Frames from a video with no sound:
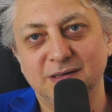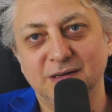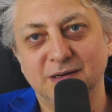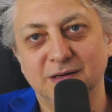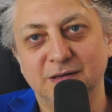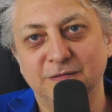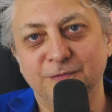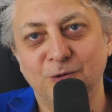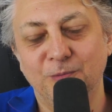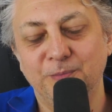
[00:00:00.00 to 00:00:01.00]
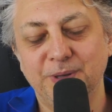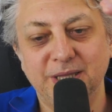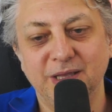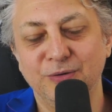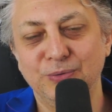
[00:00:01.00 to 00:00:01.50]
of
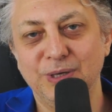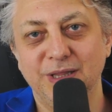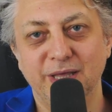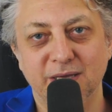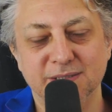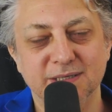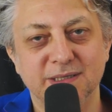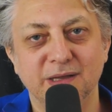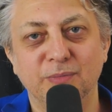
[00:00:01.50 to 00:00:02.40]
competing with the existing